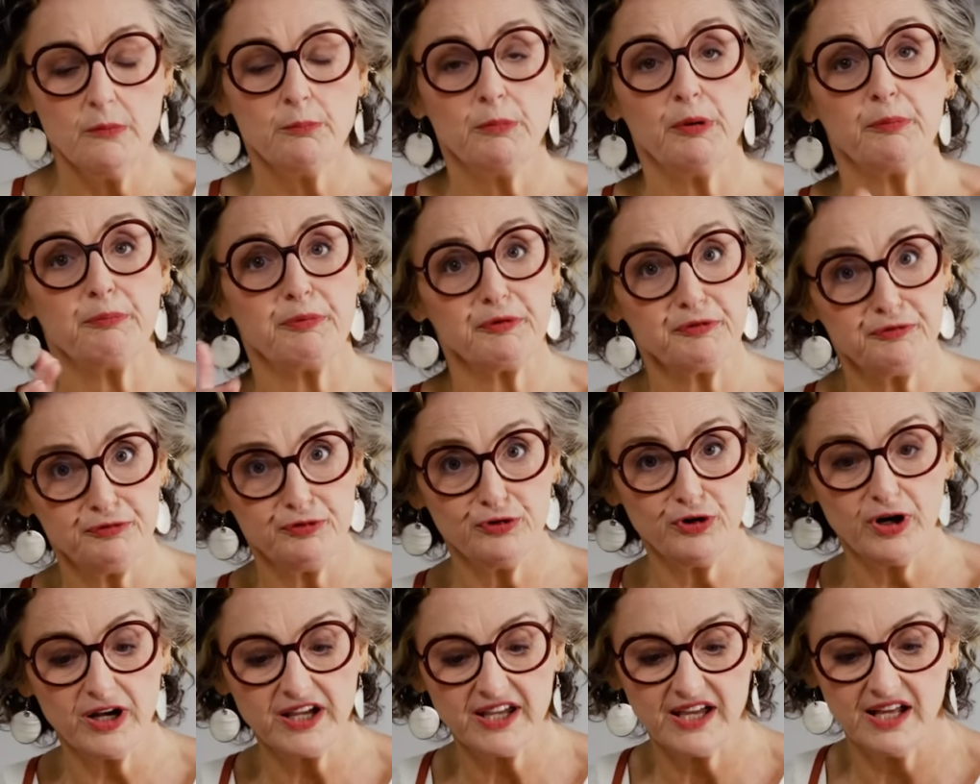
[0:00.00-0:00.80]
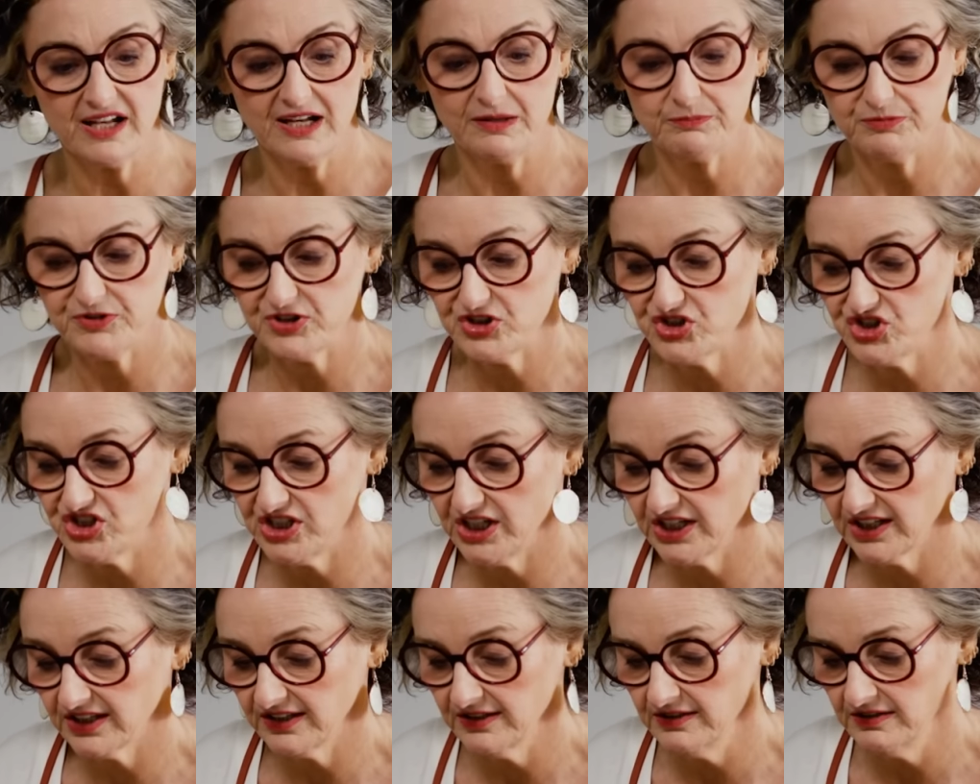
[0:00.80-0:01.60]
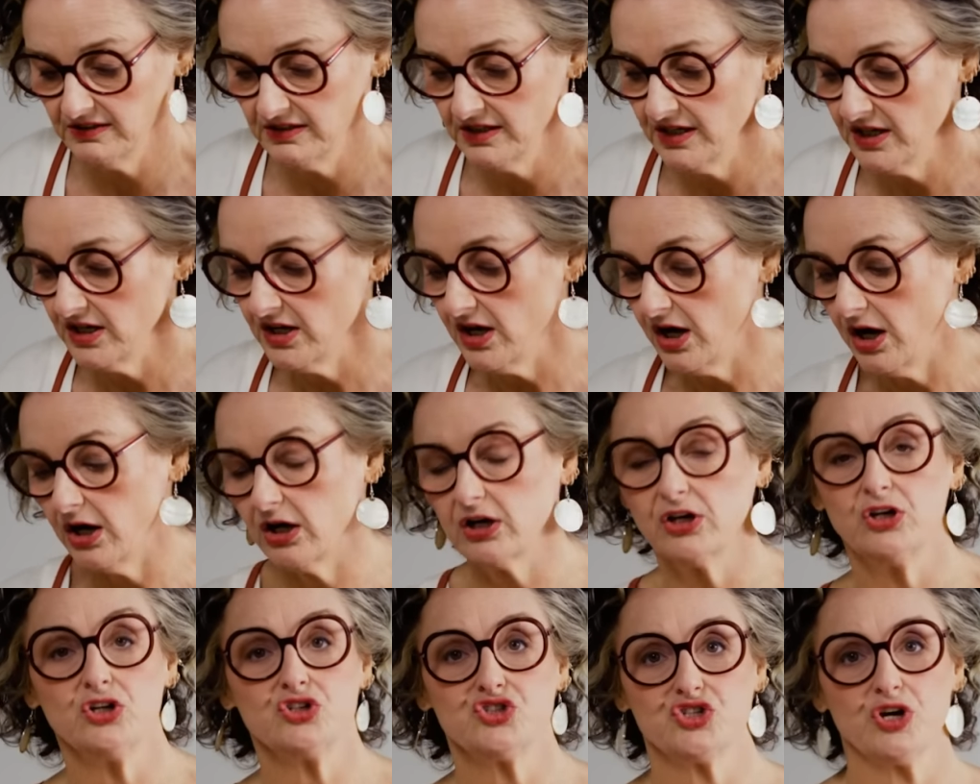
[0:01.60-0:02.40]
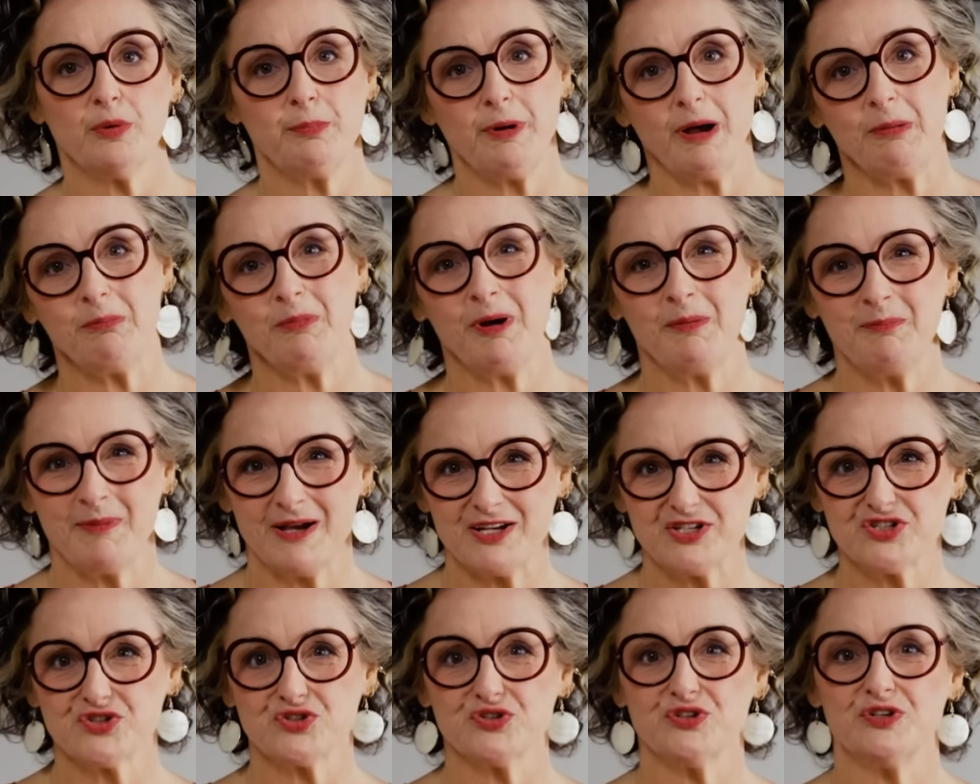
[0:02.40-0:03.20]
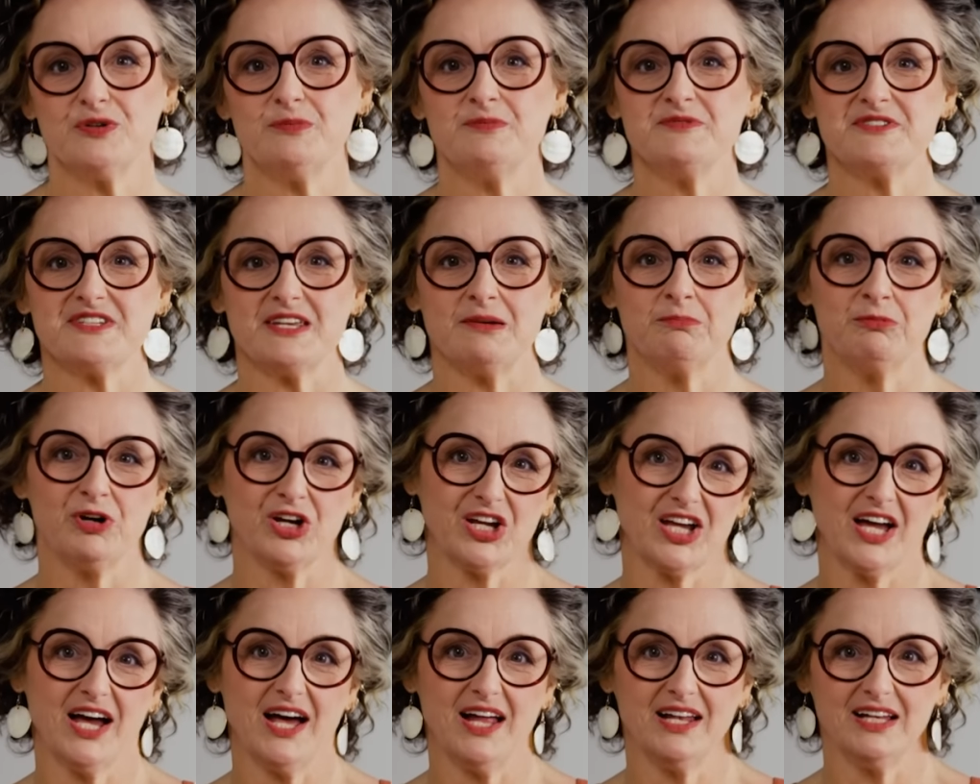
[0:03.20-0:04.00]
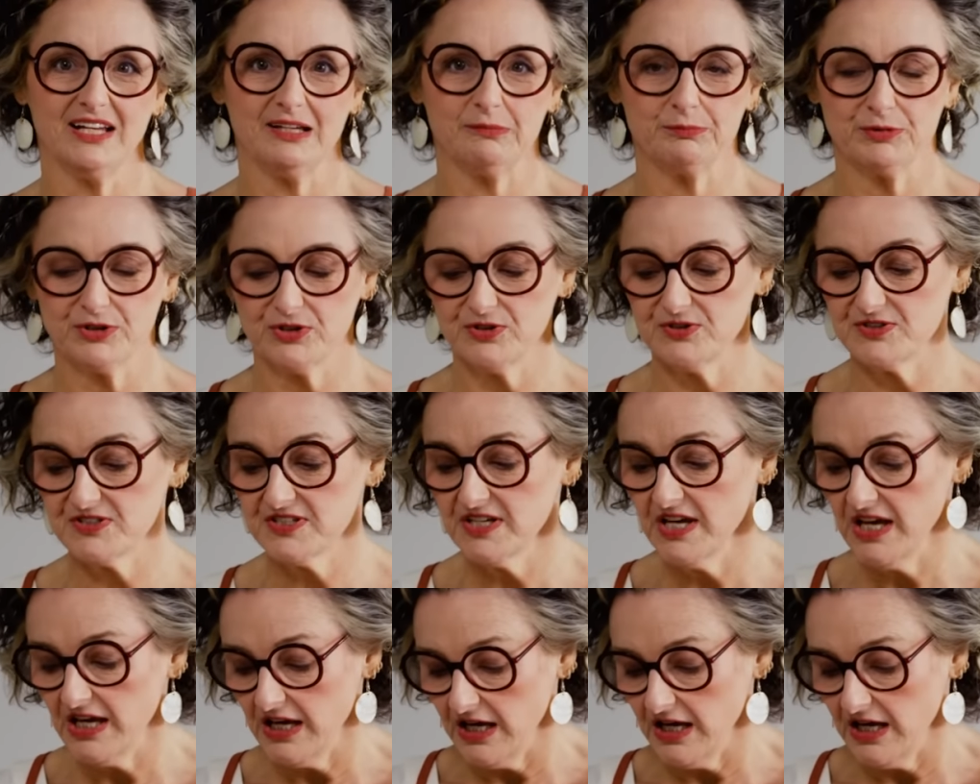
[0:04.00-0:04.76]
But before I cut up the chicken, I'm going to chop up my mushrooms and my garlic, because